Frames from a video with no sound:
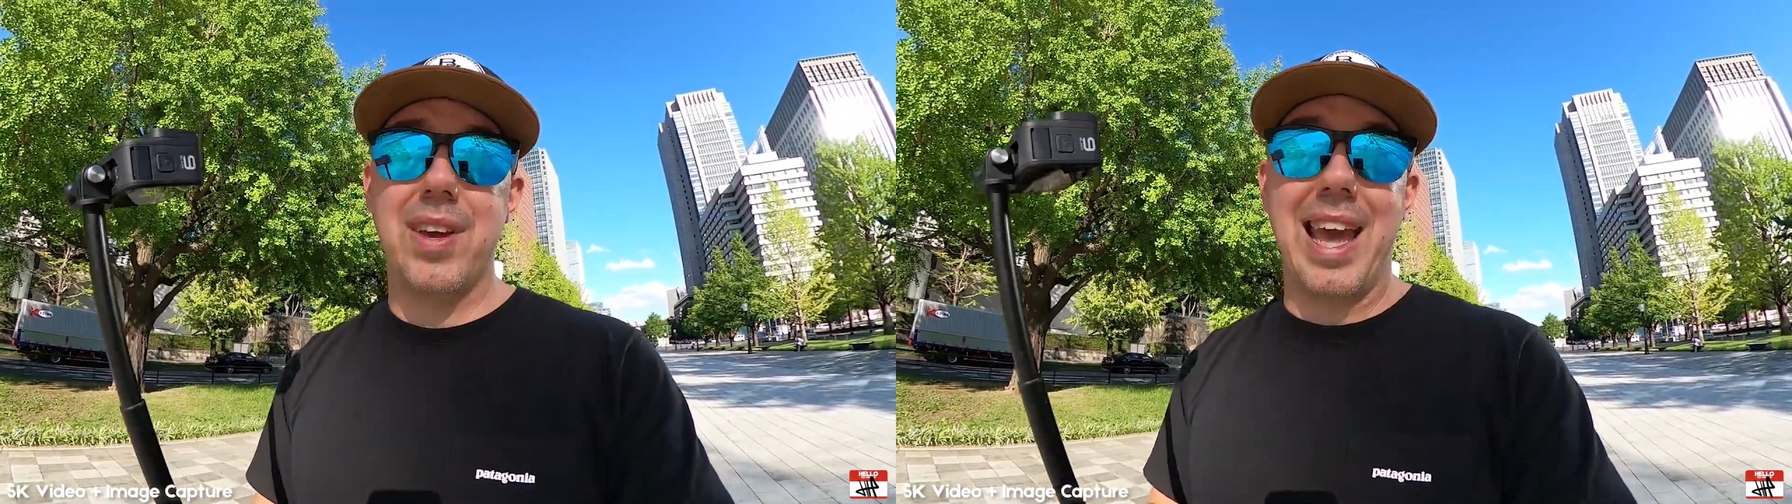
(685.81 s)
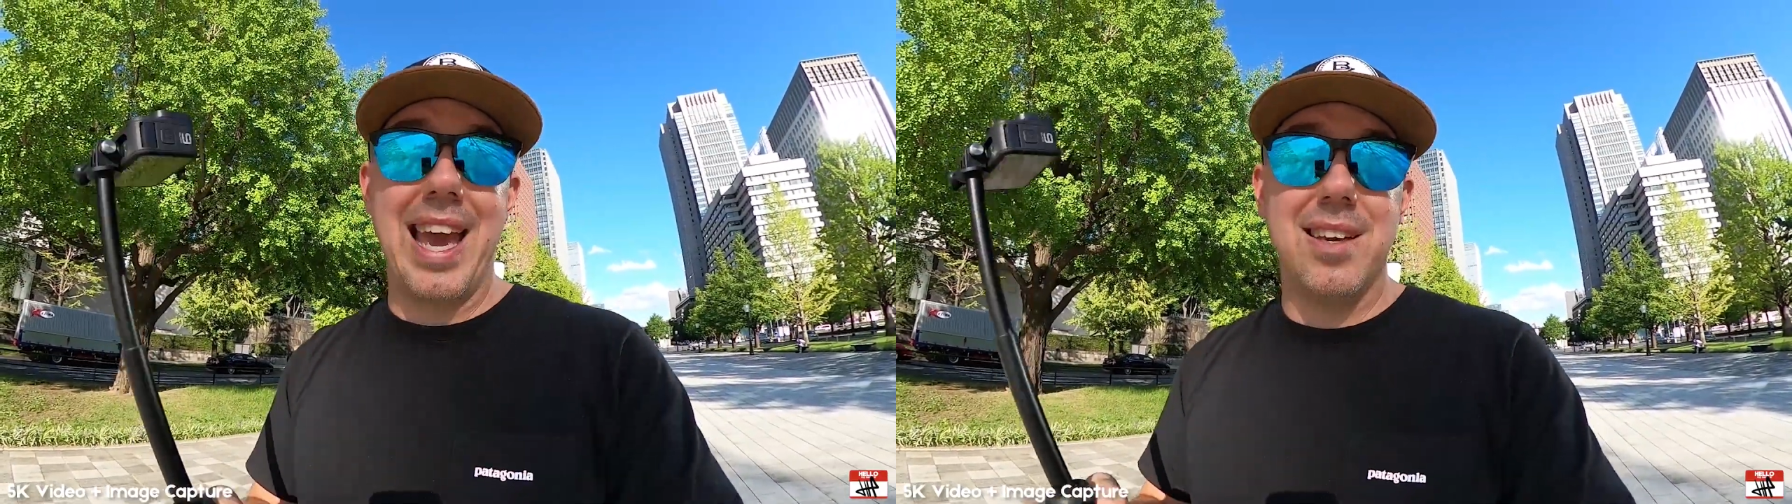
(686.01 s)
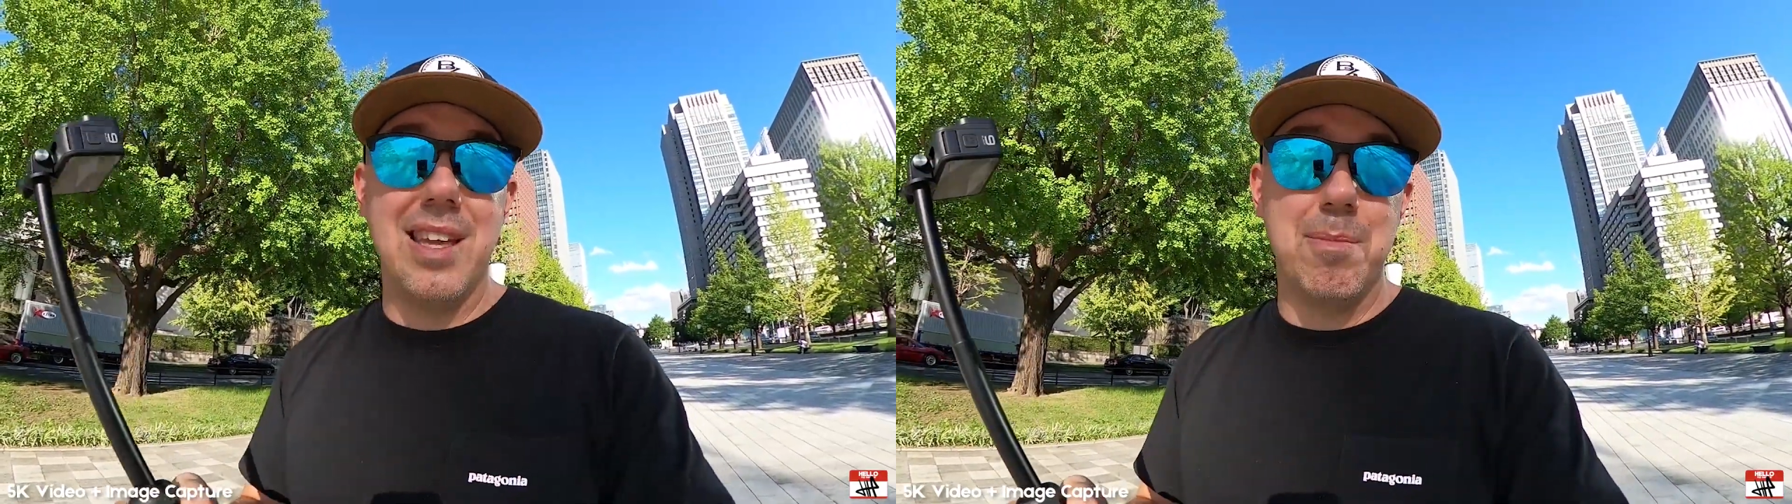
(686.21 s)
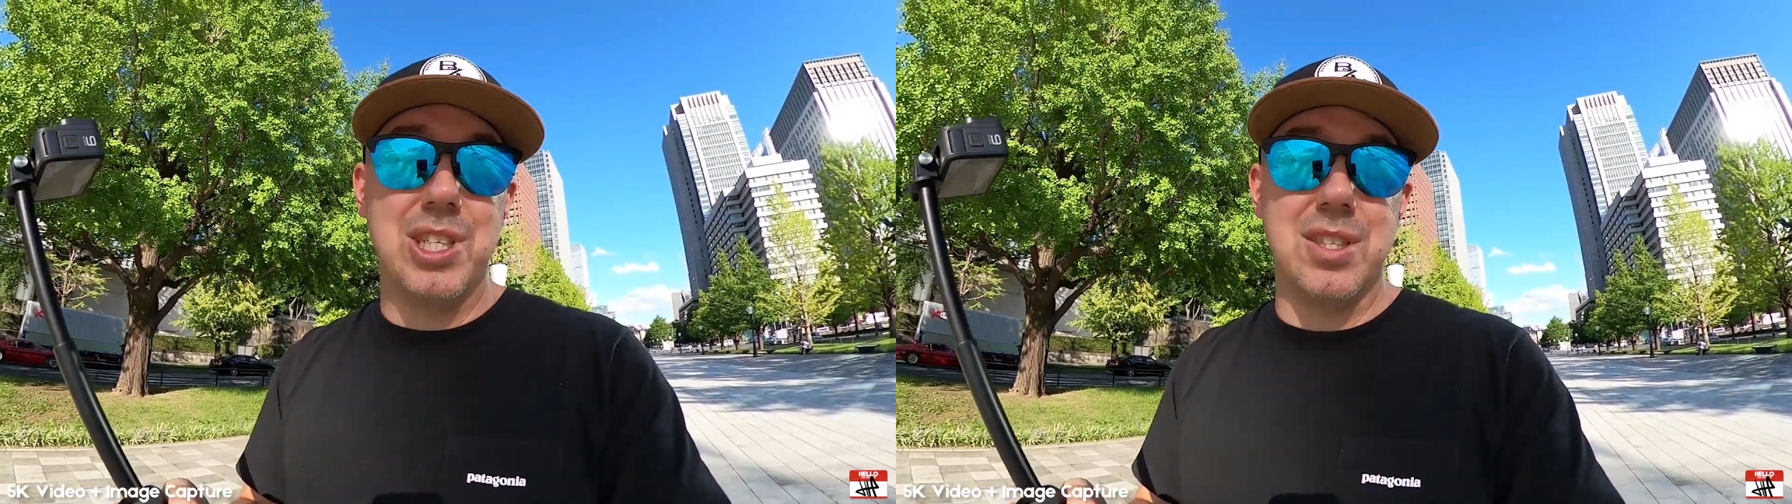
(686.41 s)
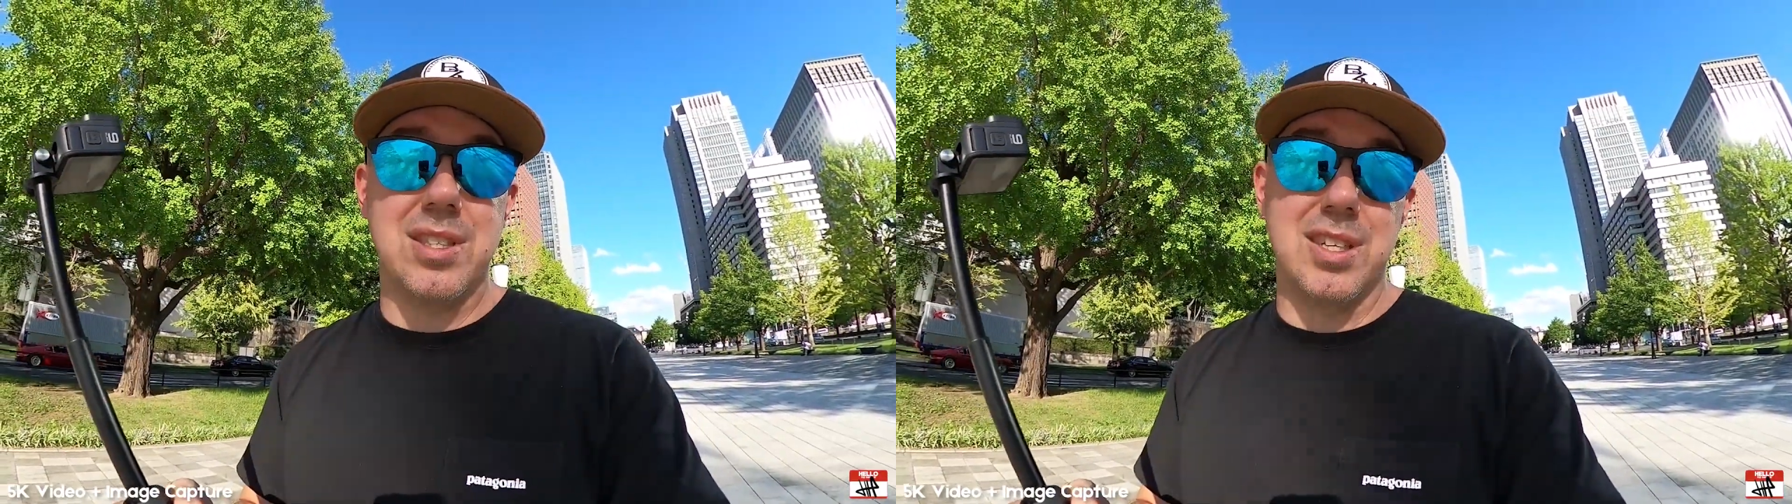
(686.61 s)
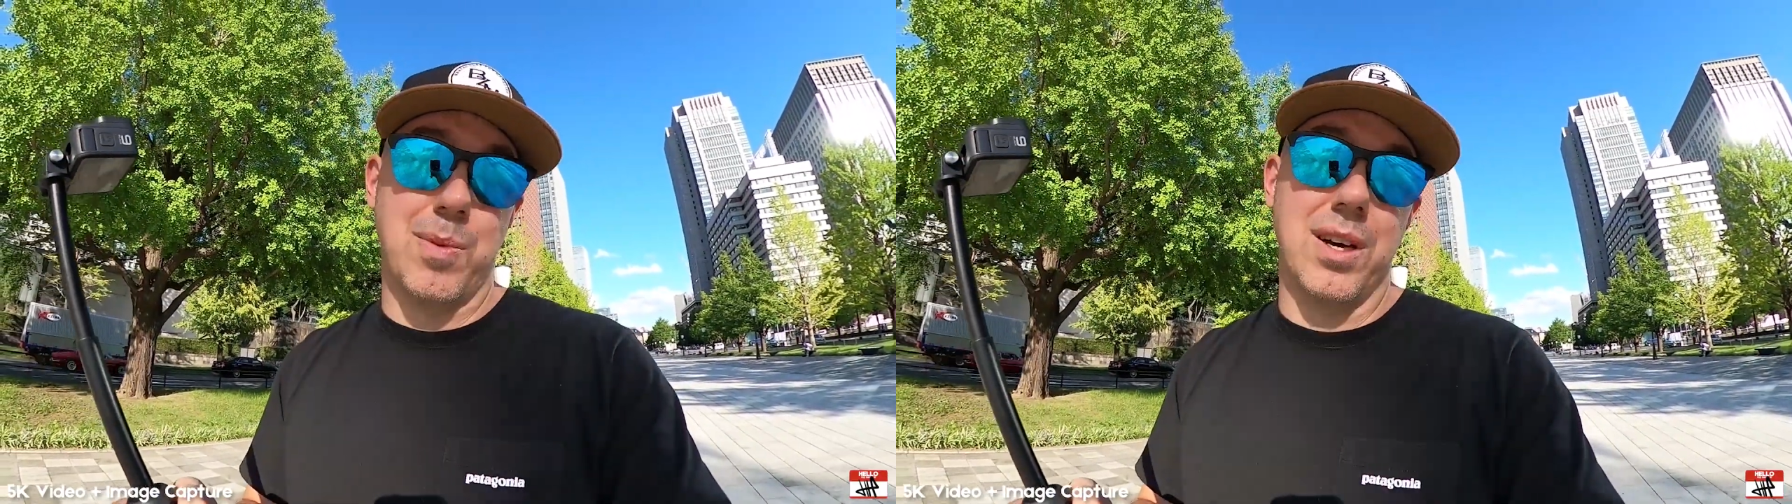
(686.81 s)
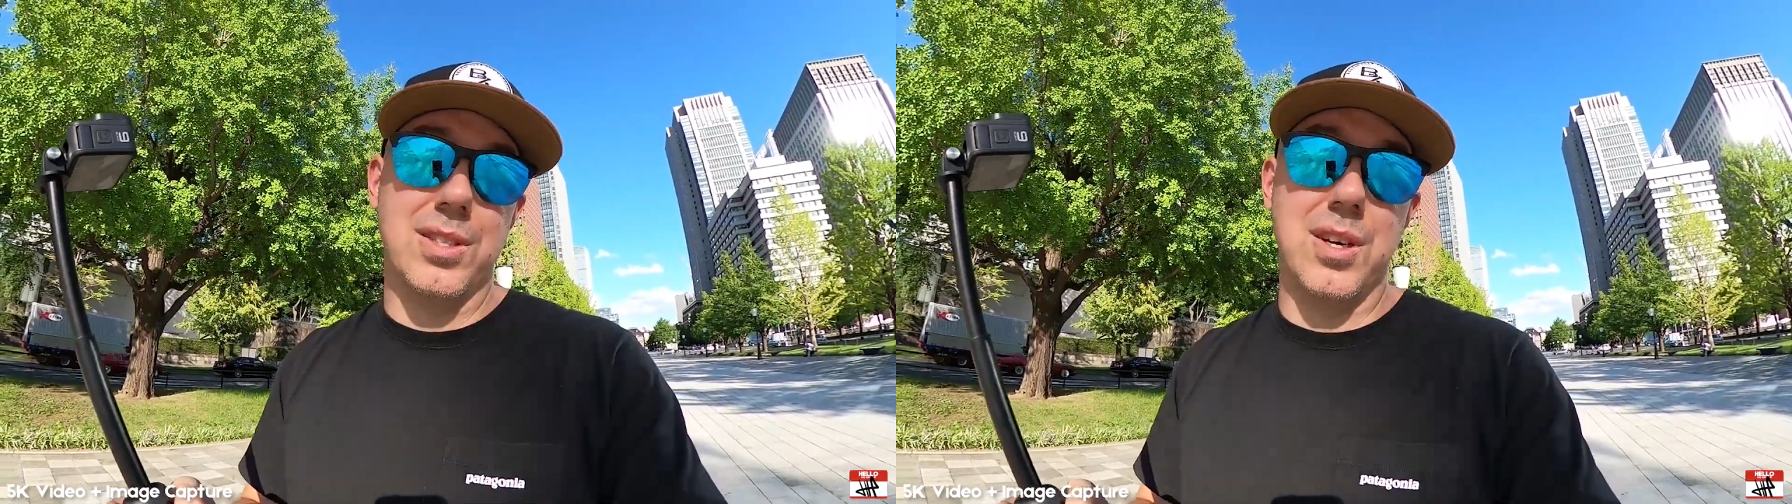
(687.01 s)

it and images as well.